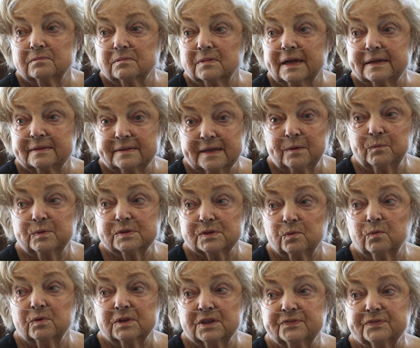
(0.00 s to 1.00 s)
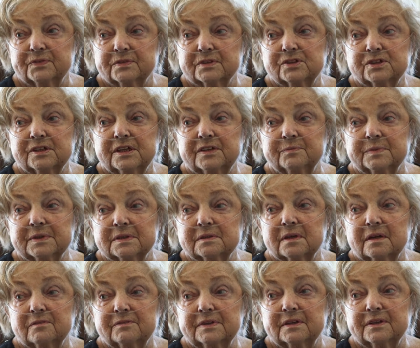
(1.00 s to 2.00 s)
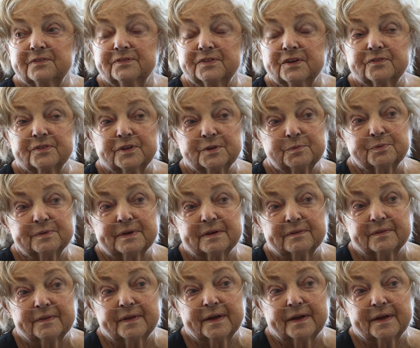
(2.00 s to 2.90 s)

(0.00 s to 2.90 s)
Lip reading: Like that was a wonderful achievement. I really felt very proud of